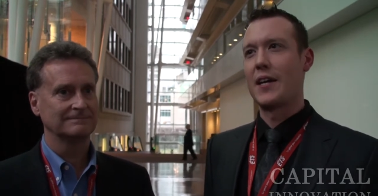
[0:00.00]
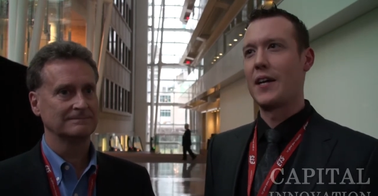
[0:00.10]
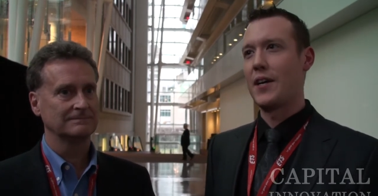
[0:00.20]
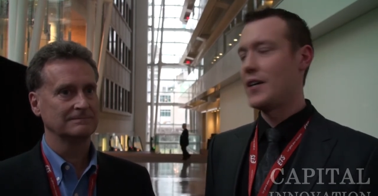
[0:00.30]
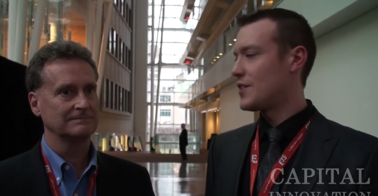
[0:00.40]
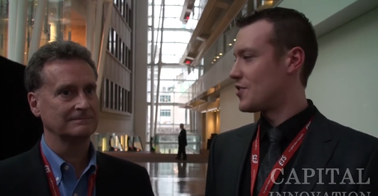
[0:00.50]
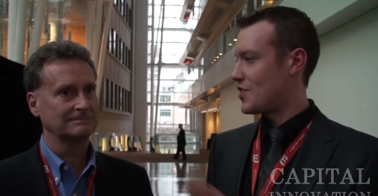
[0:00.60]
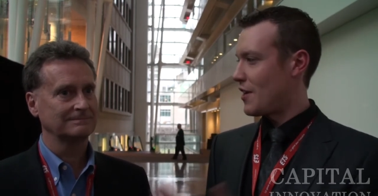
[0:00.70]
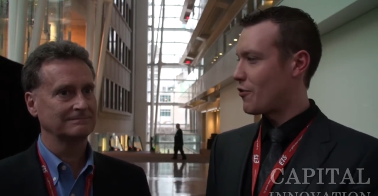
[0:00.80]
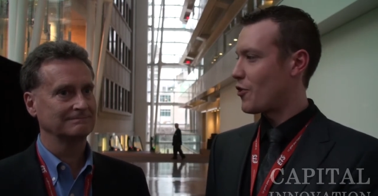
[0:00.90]
Speaker 1: uh, here's
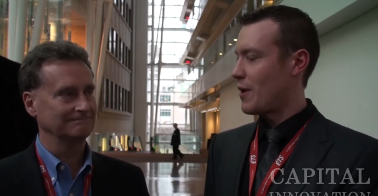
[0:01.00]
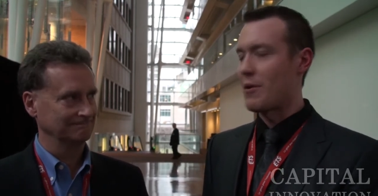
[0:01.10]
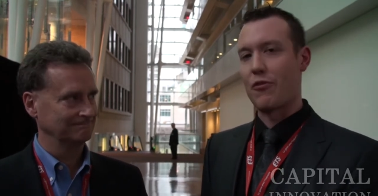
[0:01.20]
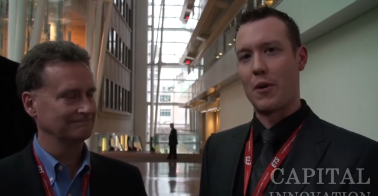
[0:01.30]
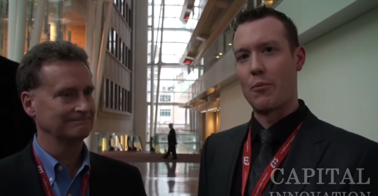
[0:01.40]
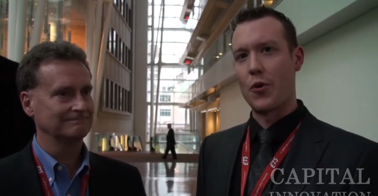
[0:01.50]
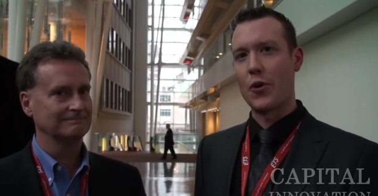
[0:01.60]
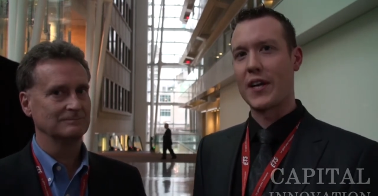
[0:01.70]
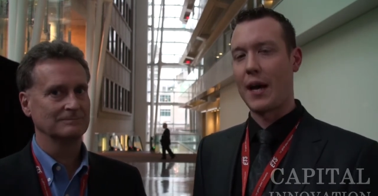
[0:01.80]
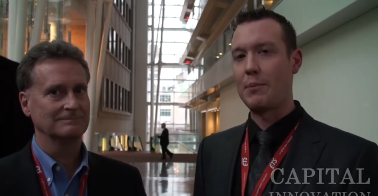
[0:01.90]
Jeff Grammer from
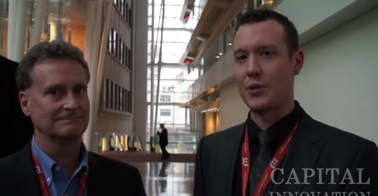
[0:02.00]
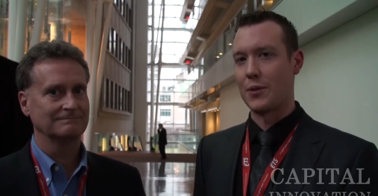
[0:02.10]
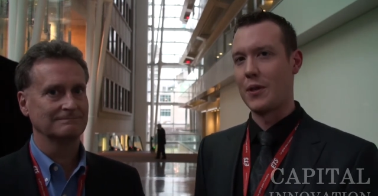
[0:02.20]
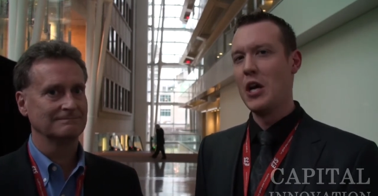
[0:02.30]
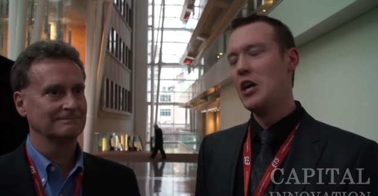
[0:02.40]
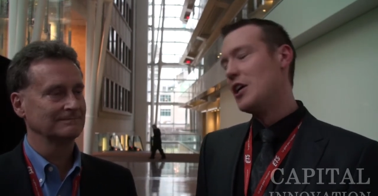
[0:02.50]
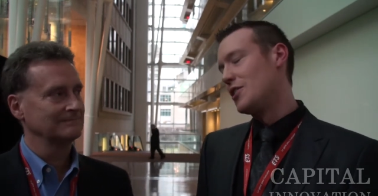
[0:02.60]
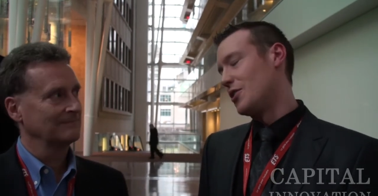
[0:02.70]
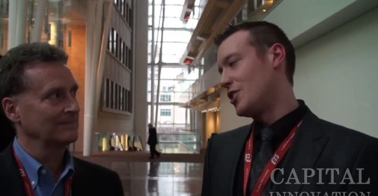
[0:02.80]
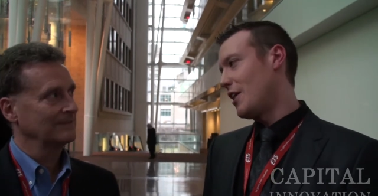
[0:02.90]
Rho Capital.
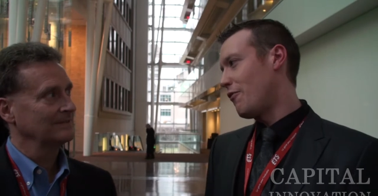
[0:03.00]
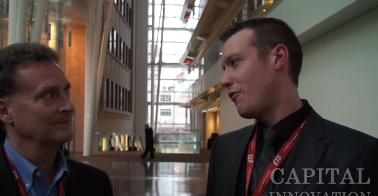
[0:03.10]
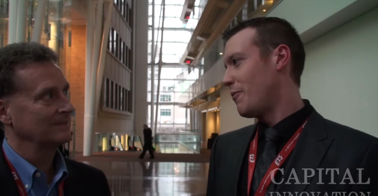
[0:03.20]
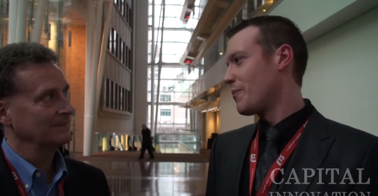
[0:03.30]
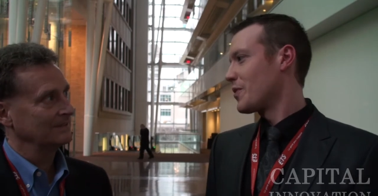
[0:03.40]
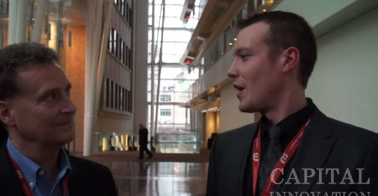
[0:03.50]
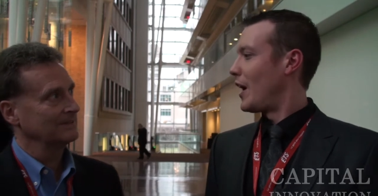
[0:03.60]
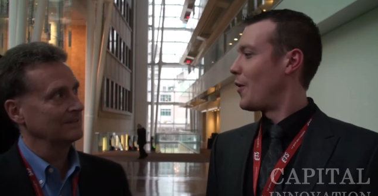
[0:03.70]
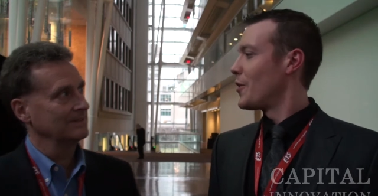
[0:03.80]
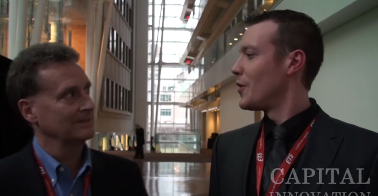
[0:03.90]
So Jeff,
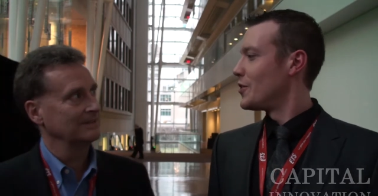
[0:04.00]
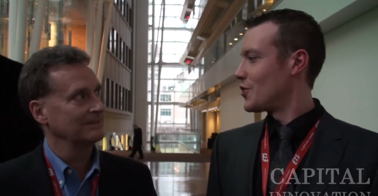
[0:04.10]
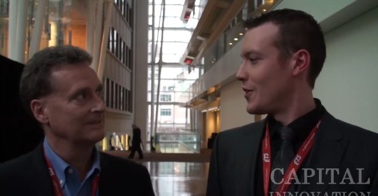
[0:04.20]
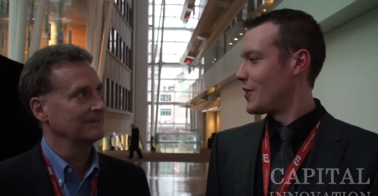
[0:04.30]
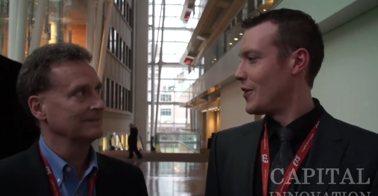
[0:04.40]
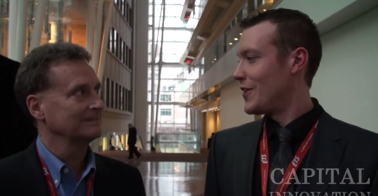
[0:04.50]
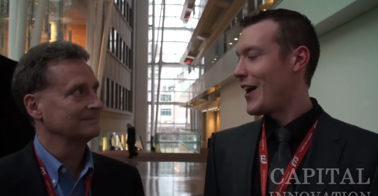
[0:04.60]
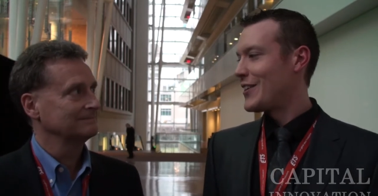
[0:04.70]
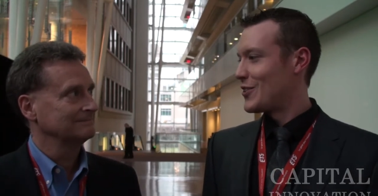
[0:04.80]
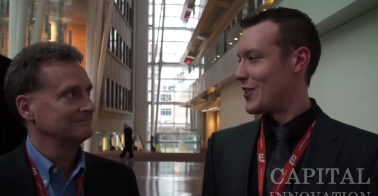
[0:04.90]
how are you enjoying your
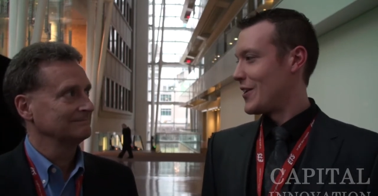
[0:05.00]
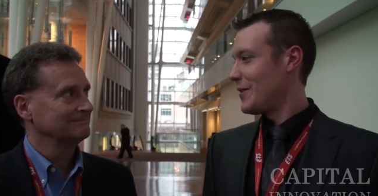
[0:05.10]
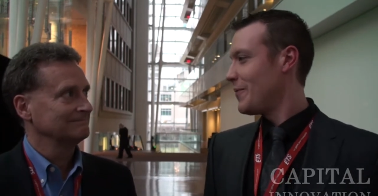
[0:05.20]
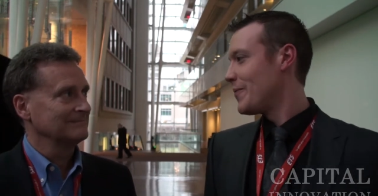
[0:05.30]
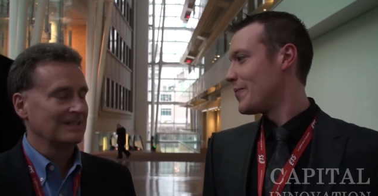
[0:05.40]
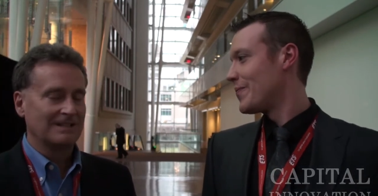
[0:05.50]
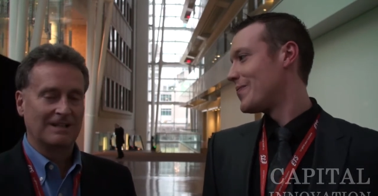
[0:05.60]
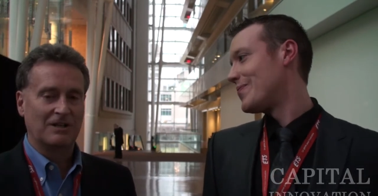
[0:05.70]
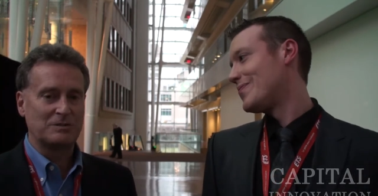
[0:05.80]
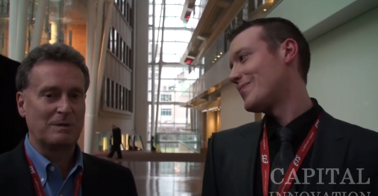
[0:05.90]
night today?
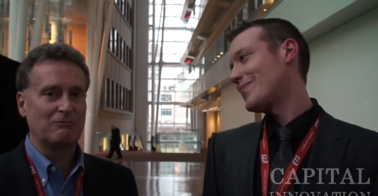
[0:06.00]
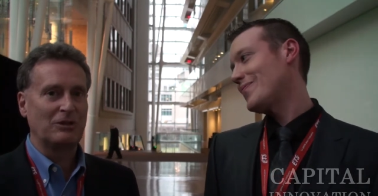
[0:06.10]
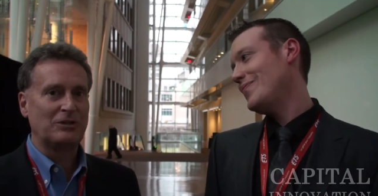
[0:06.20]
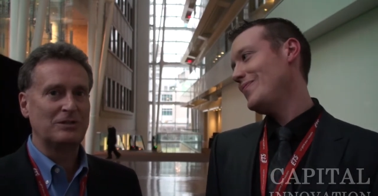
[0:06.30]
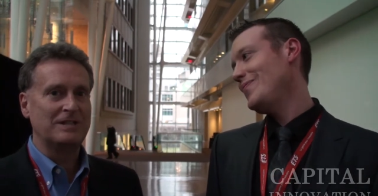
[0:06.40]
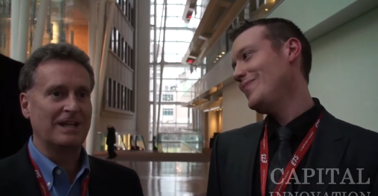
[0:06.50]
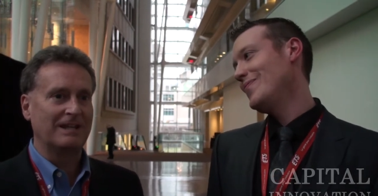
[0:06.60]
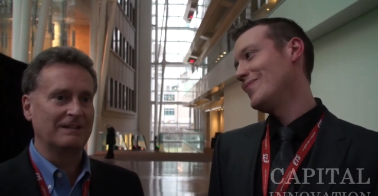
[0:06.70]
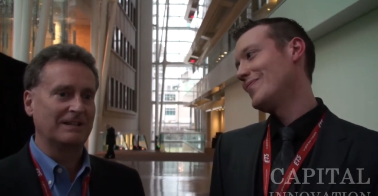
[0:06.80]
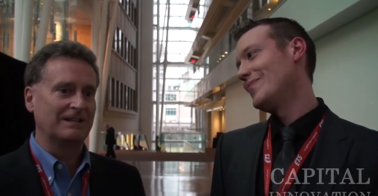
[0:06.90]
Uh,
Speaker 2: it's been a really good
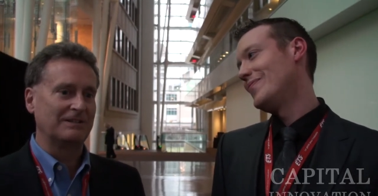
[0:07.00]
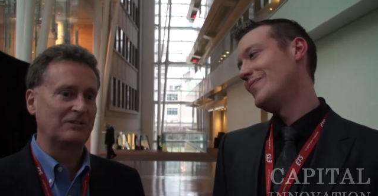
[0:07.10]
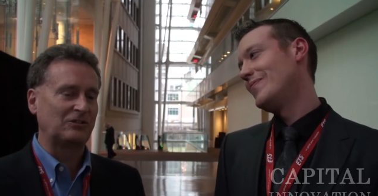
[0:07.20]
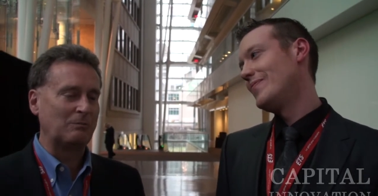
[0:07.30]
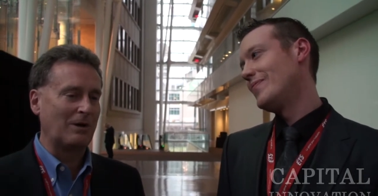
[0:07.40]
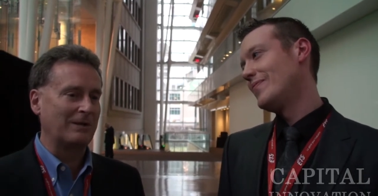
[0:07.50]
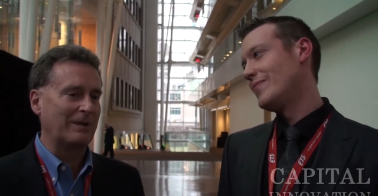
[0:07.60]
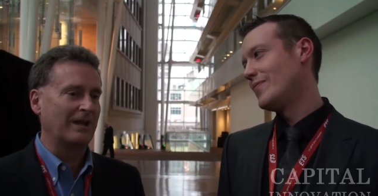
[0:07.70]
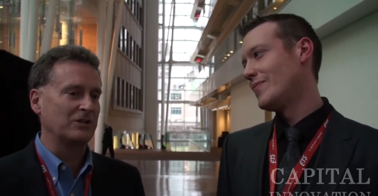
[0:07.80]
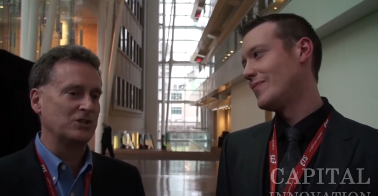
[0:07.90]
day. Uh, this morning
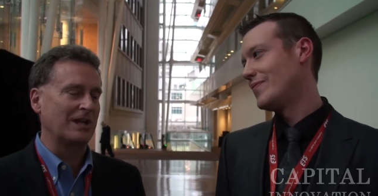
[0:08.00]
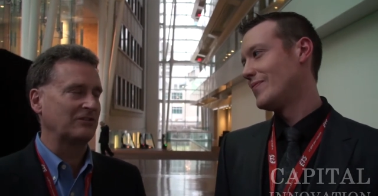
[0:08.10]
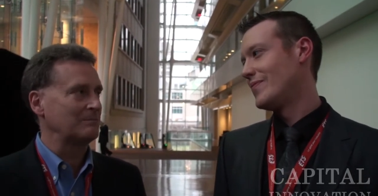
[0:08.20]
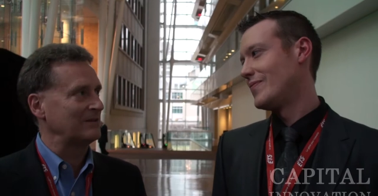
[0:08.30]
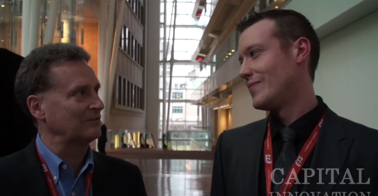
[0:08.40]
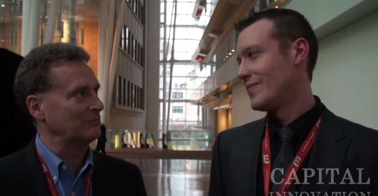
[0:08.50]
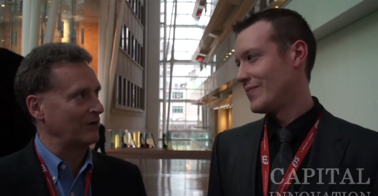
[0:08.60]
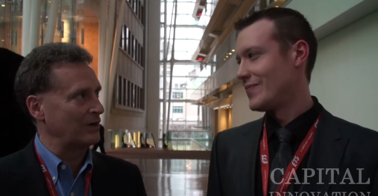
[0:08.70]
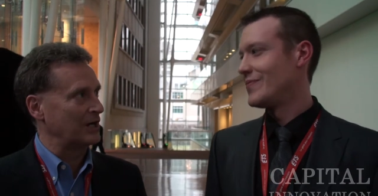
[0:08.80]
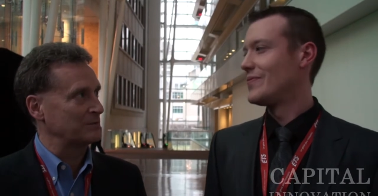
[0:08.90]
we had a chance to meet some
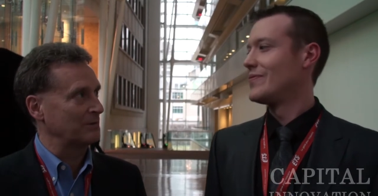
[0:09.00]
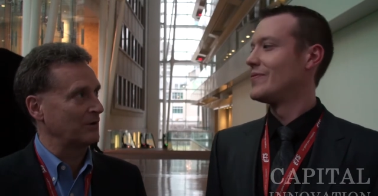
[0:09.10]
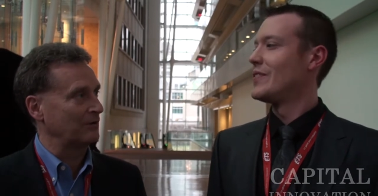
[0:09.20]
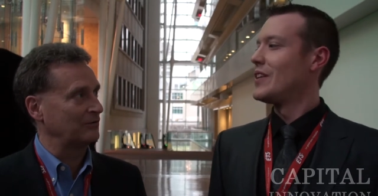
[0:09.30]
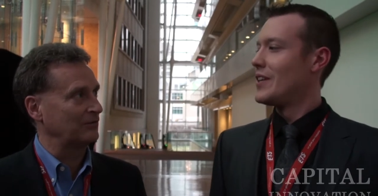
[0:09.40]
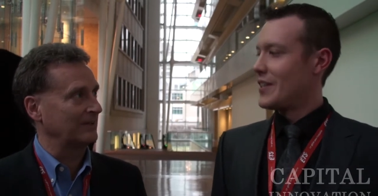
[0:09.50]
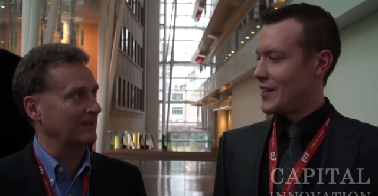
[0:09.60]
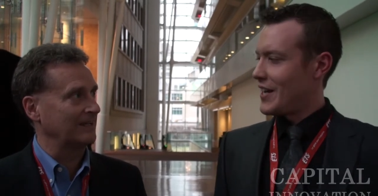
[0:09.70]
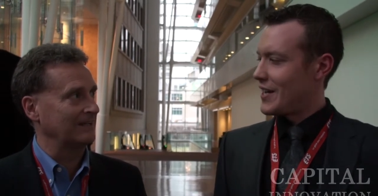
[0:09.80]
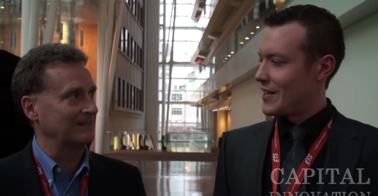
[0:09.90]
great entrepreneurs,
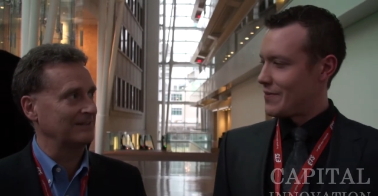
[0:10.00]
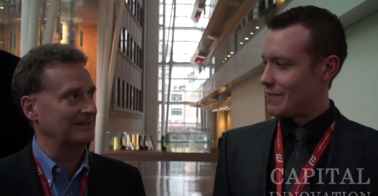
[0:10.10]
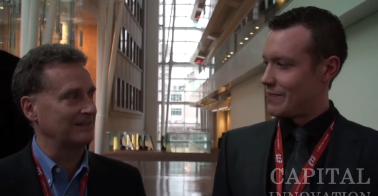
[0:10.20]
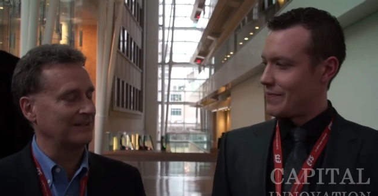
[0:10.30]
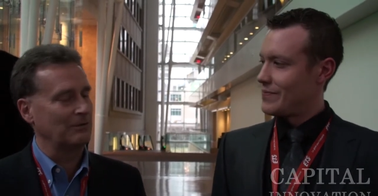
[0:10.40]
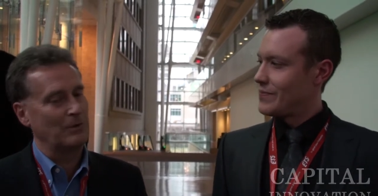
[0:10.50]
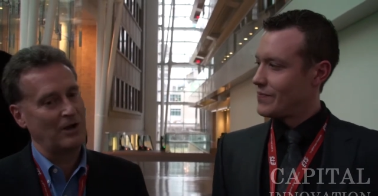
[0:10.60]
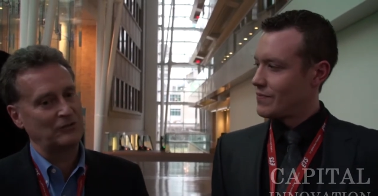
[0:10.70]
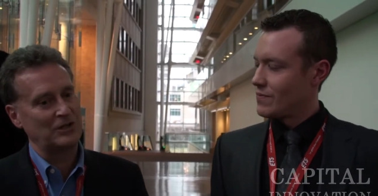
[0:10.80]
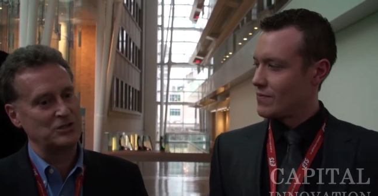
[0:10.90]
yeah. and uh, we
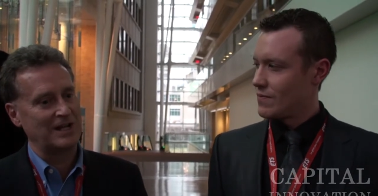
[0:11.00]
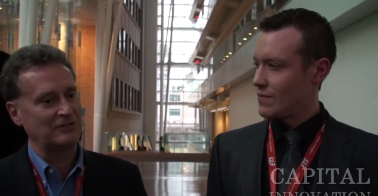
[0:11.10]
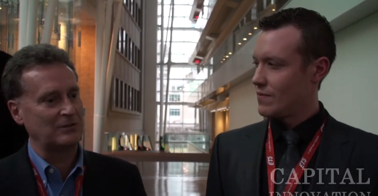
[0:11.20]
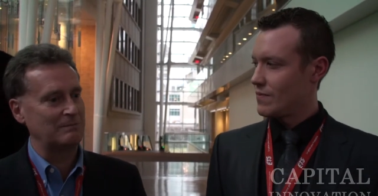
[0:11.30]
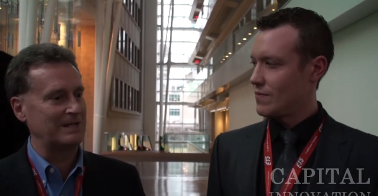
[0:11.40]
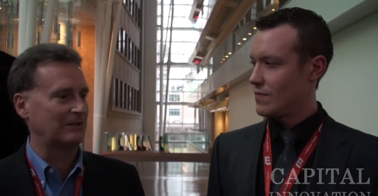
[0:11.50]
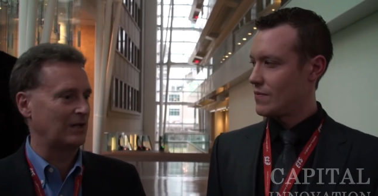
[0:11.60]
also had a chance to meet a